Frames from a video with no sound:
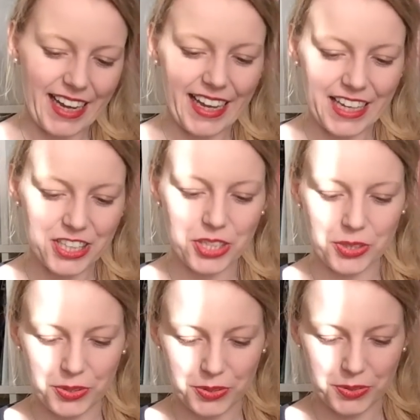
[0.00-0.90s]
had
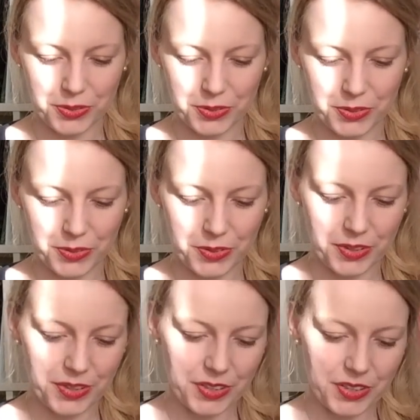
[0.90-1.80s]
to
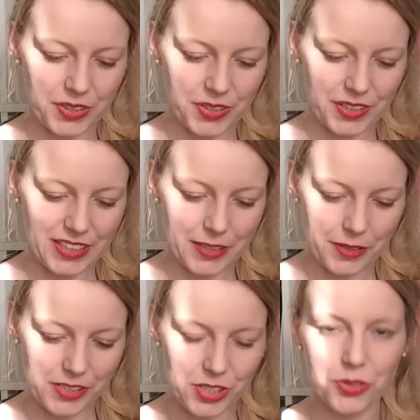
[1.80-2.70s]

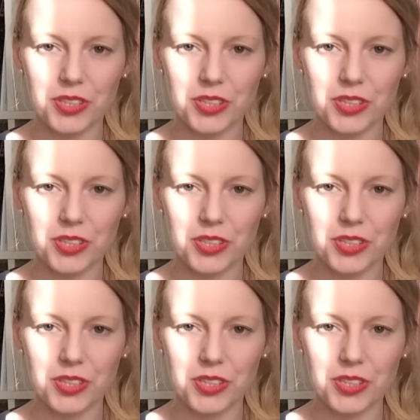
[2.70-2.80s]
do